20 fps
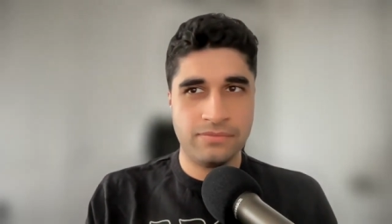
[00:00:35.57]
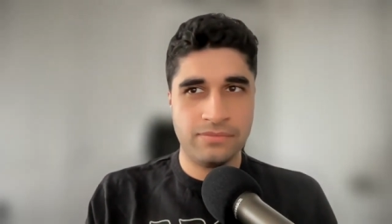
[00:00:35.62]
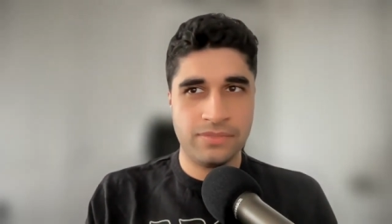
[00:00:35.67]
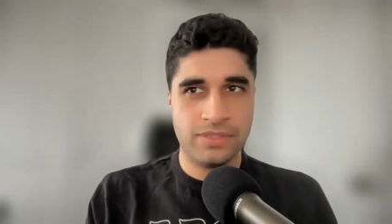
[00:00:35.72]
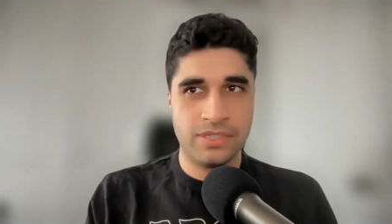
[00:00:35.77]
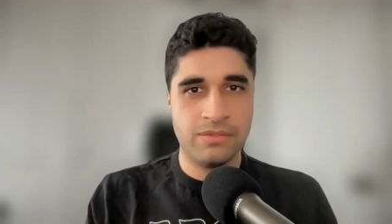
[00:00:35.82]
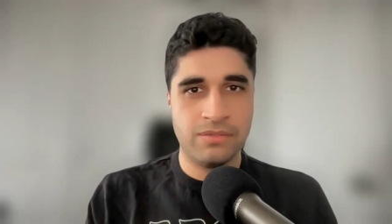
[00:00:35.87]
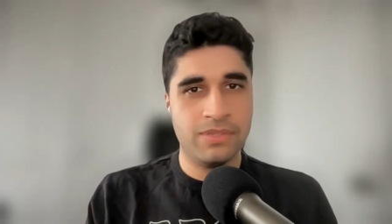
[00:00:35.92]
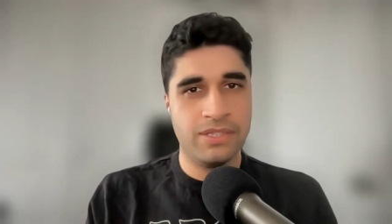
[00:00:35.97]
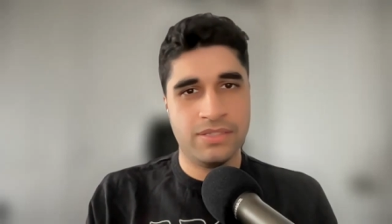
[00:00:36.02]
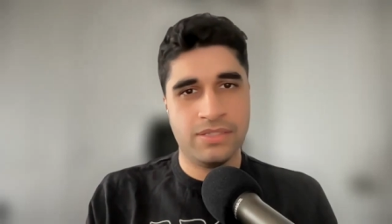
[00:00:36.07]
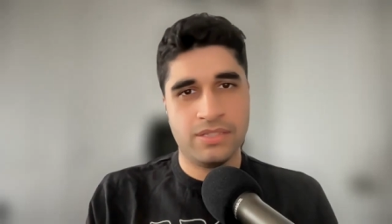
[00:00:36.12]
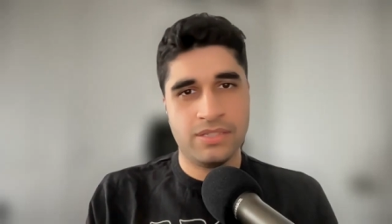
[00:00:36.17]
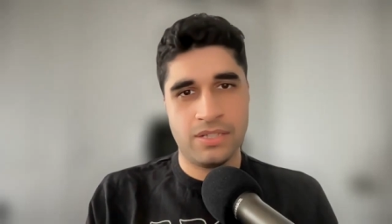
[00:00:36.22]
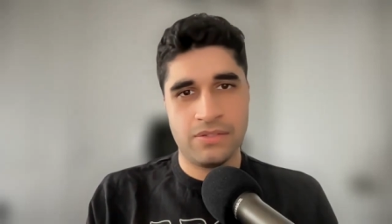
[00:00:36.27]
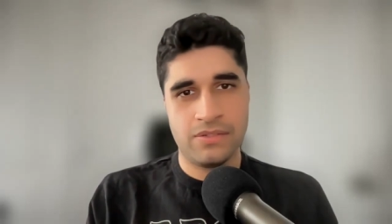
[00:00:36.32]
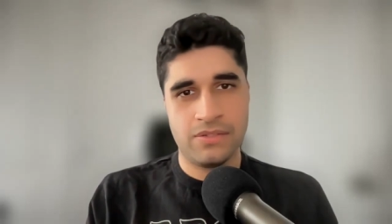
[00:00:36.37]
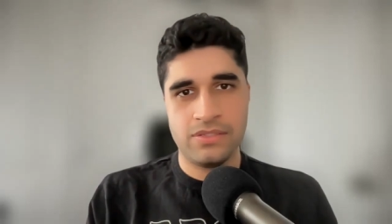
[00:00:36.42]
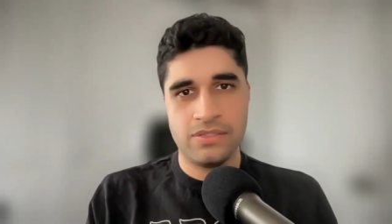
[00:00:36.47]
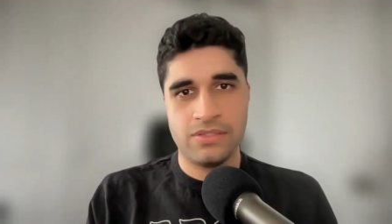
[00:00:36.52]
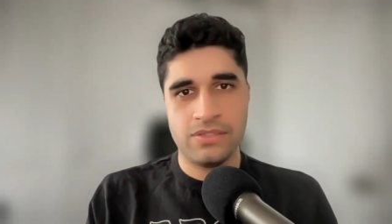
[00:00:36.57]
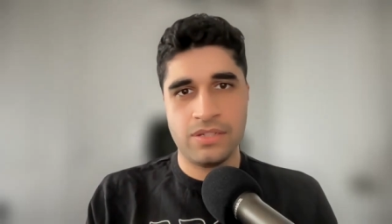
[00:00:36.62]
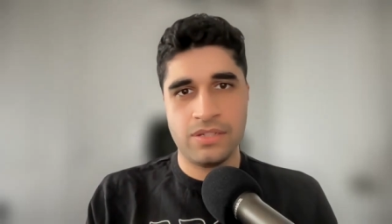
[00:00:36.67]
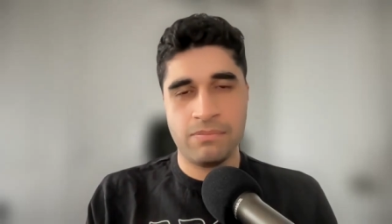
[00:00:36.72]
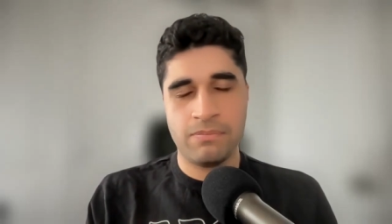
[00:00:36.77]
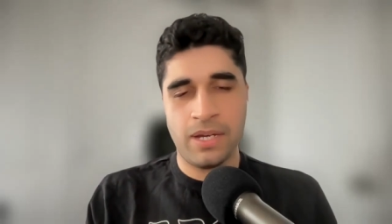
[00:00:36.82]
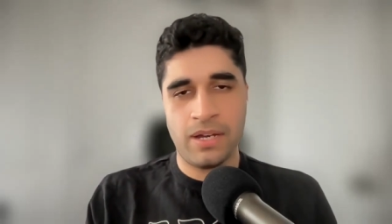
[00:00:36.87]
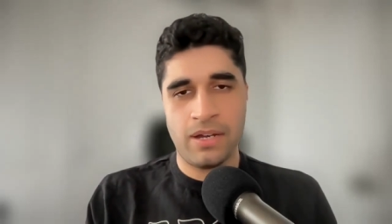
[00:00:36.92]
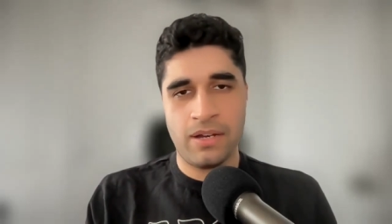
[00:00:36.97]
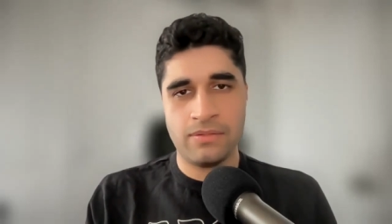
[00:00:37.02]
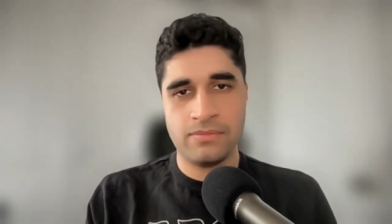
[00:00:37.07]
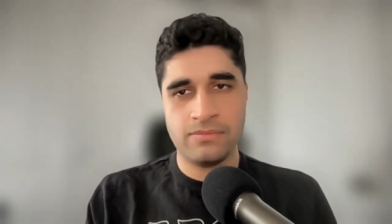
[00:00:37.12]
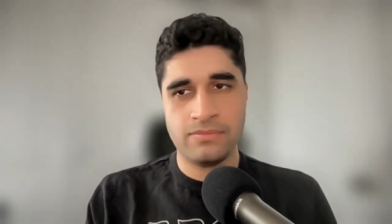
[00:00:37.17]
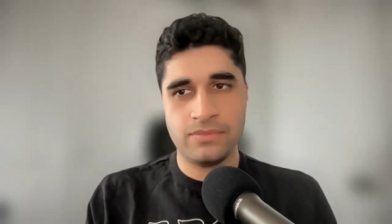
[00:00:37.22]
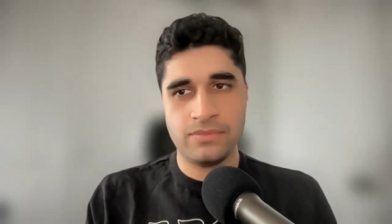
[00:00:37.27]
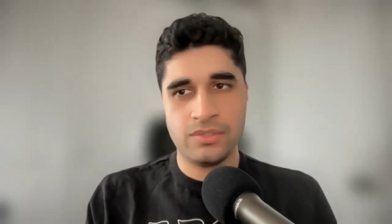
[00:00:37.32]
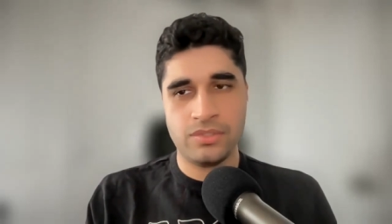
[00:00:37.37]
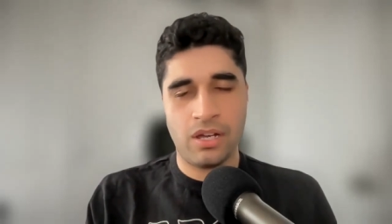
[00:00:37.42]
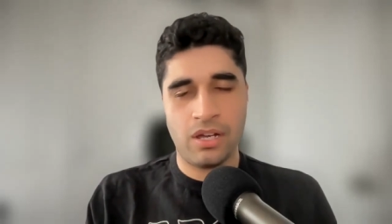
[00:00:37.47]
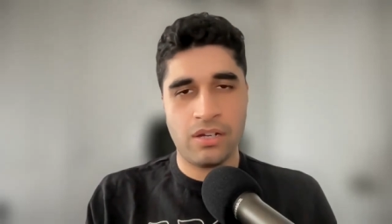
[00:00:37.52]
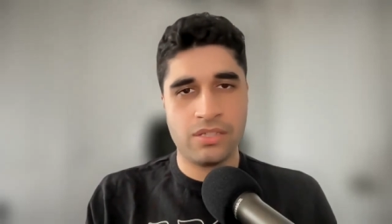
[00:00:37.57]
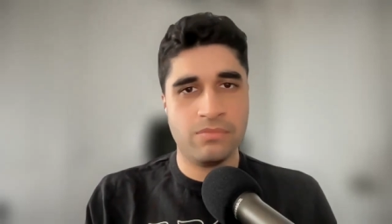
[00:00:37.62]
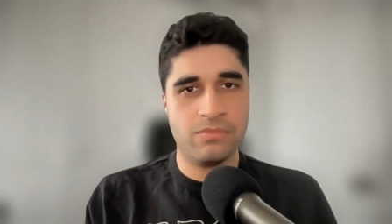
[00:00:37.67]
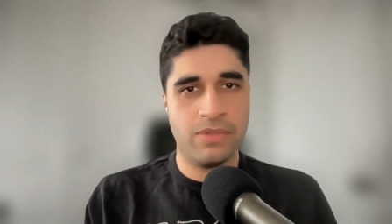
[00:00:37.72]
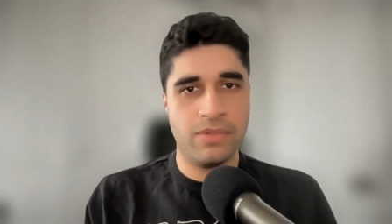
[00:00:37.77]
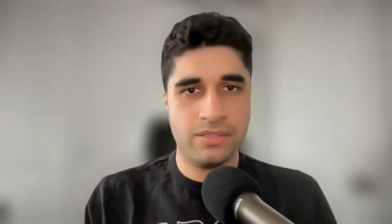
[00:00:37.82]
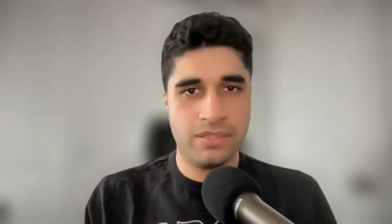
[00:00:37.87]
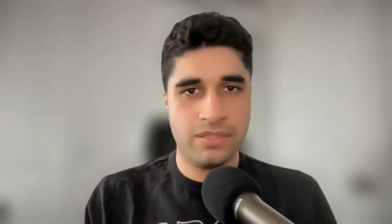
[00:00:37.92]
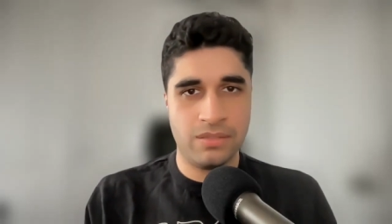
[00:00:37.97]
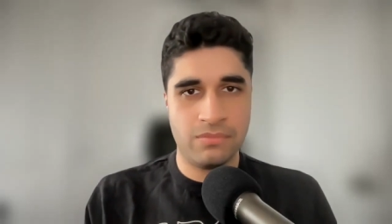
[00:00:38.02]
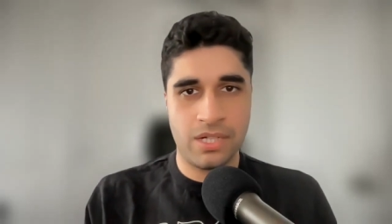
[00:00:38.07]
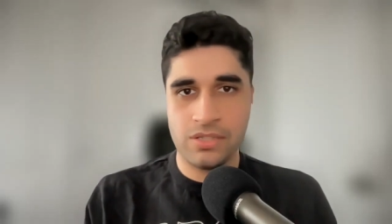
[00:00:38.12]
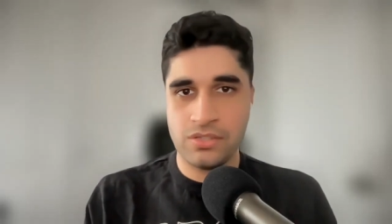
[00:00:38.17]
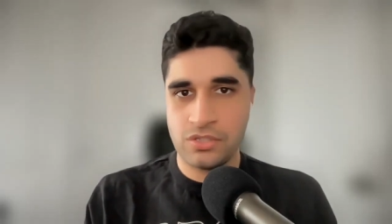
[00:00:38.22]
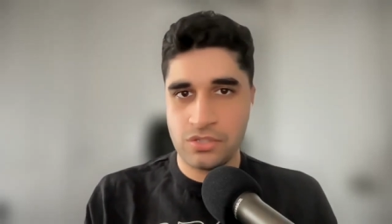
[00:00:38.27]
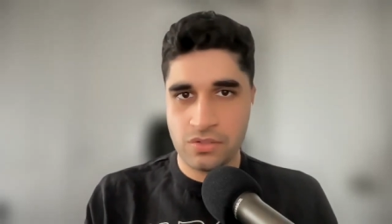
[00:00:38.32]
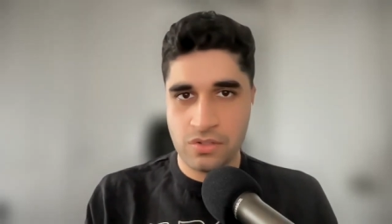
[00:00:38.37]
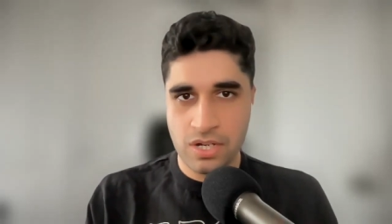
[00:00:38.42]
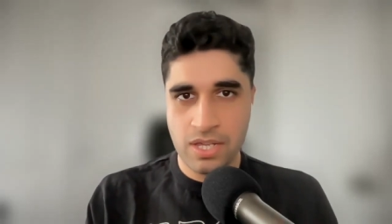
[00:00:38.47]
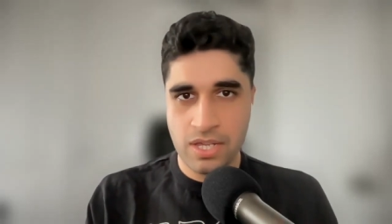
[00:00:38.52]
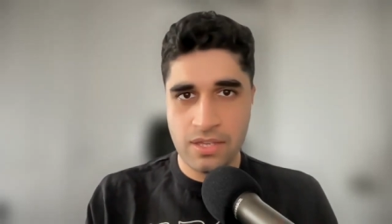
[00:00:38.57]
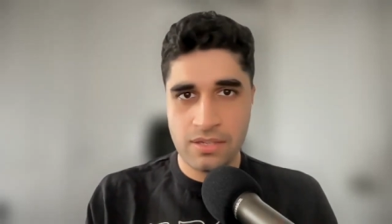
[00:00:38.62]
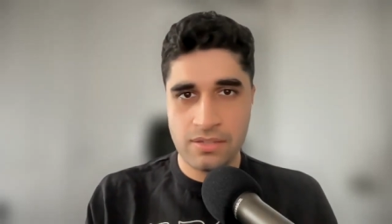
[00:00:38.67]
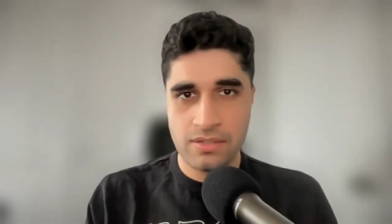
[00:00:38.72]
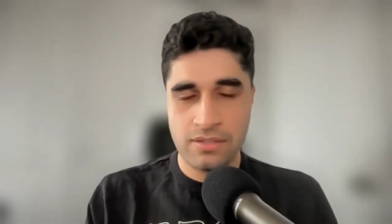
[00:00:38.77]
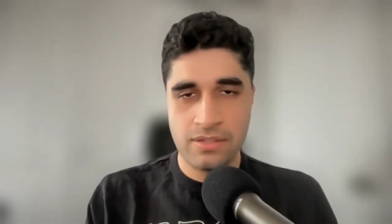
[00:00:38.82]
going to be a series about documenting my journey